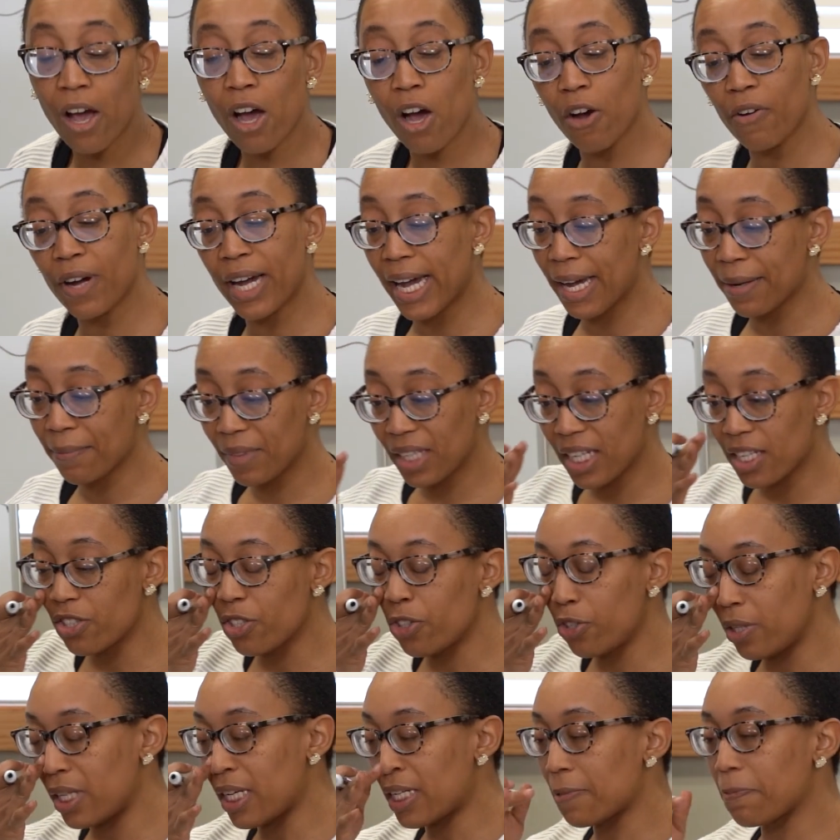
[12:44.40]
Okay, let's
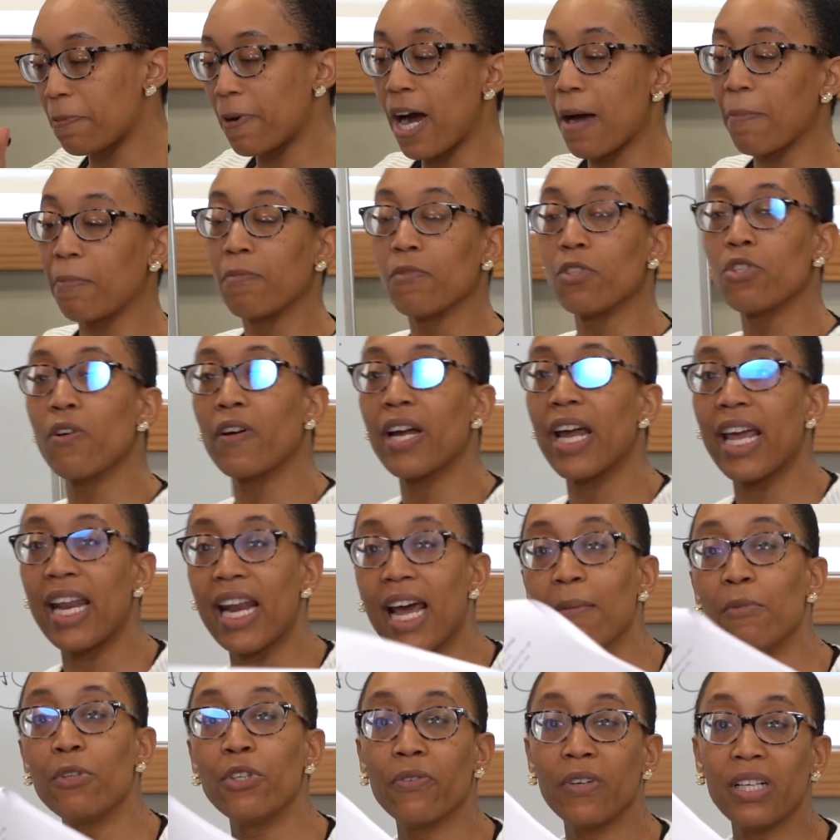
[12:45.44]
do this problem. So again,
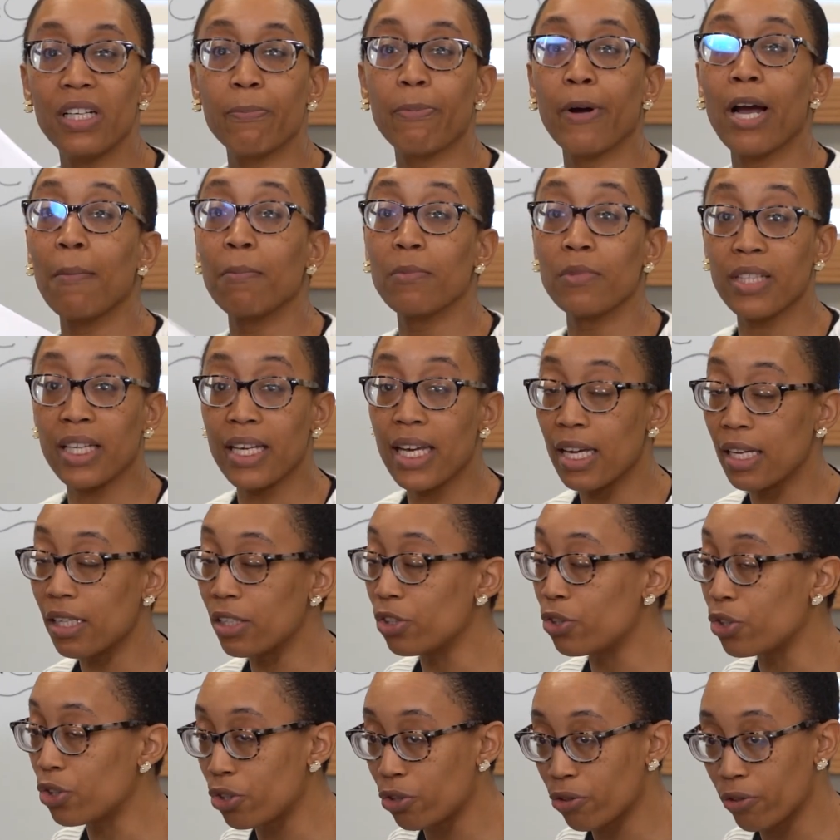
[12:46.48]
I'm doing the problems
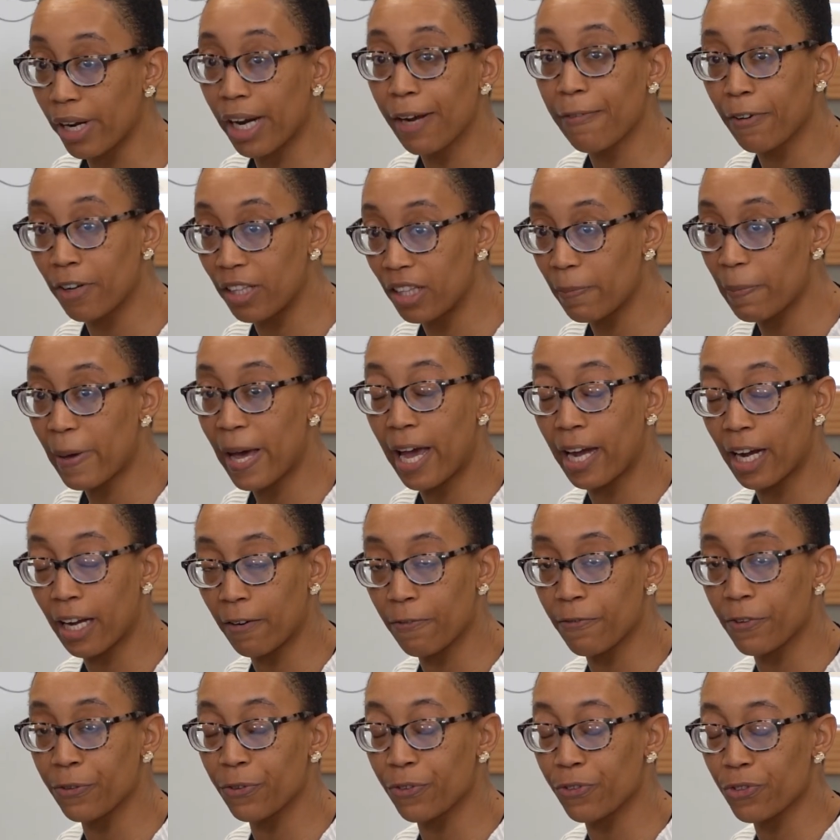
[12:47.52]
straight from the
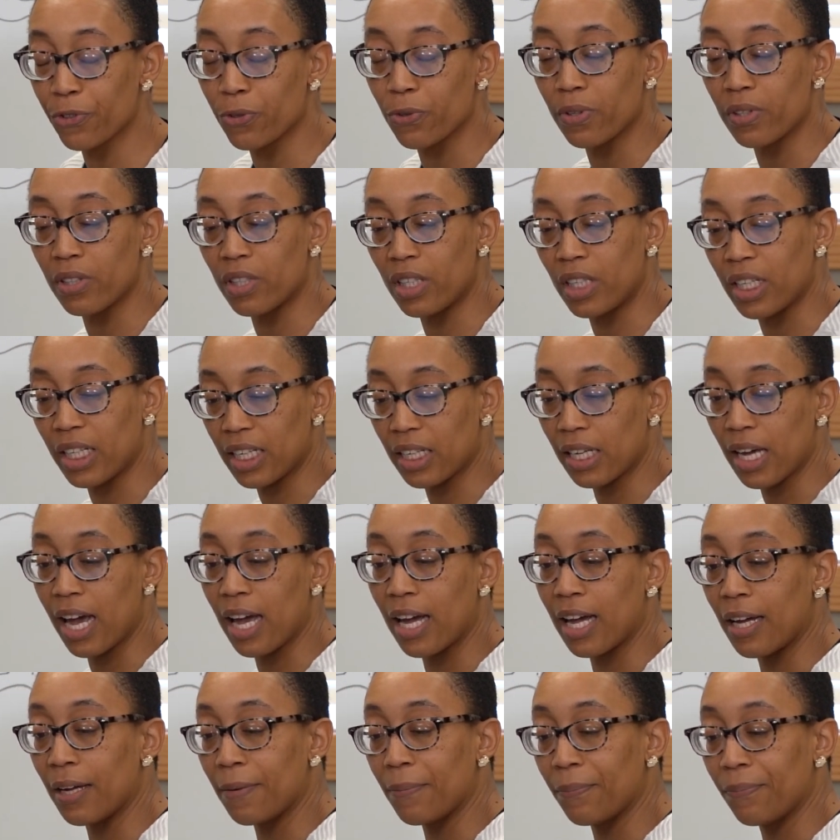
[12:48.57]
packet from the school
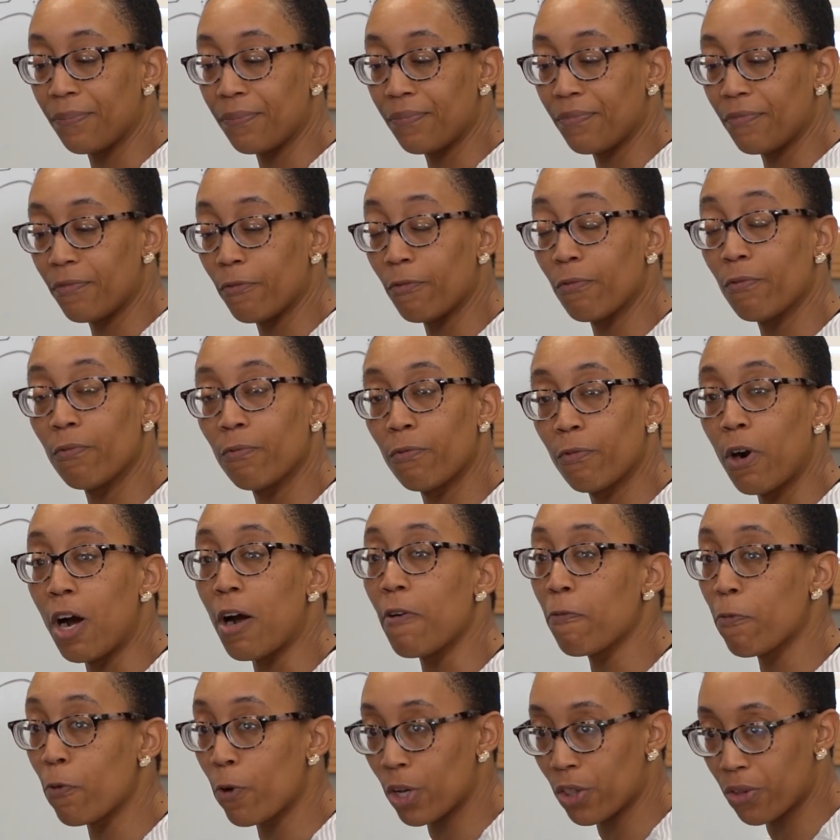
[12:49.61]
for
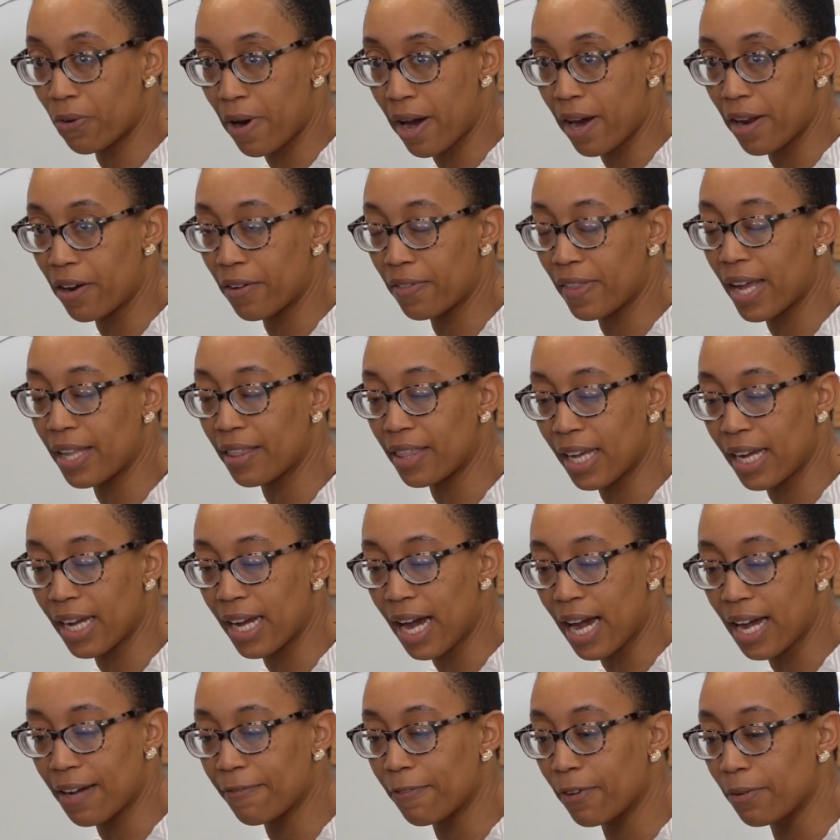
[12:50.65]
our 4th grader that they
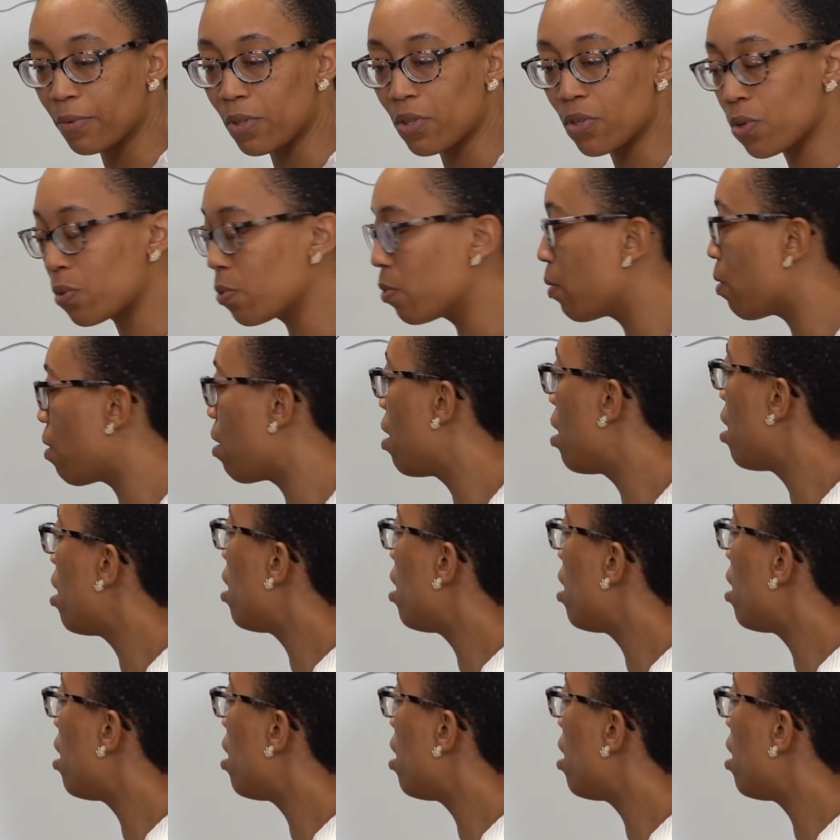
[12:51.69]
got from the school.